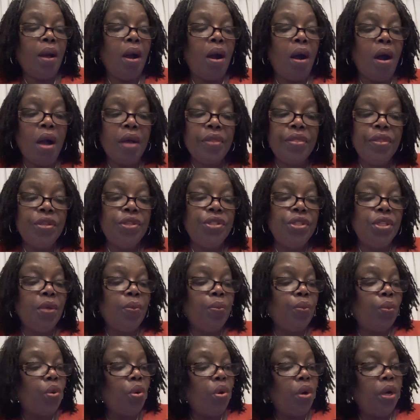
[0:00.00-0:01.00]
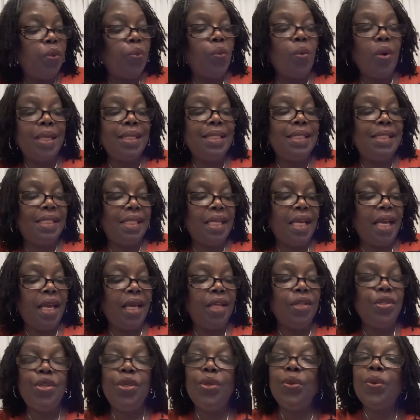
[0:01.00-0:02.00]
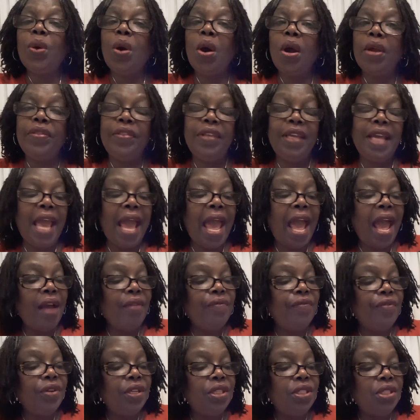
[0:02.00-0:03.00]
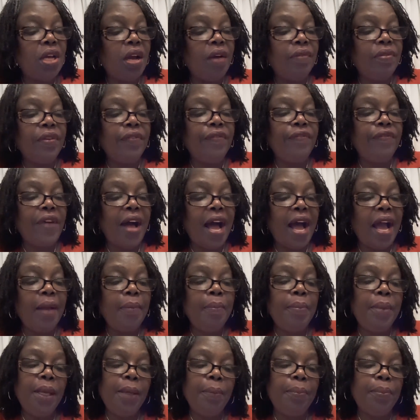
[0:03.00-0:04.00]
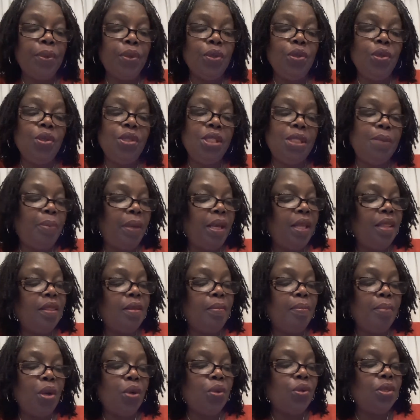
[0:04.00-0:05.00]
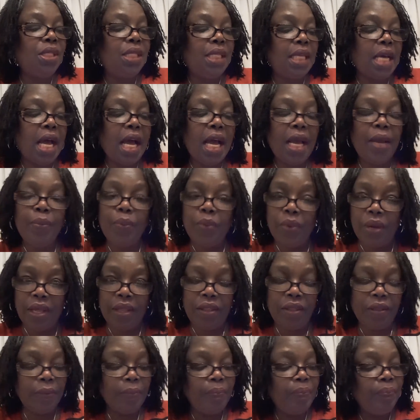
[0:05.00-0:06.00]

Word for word: Arthur Jim Rohn once said, You are the average of the five people you spend the most time with.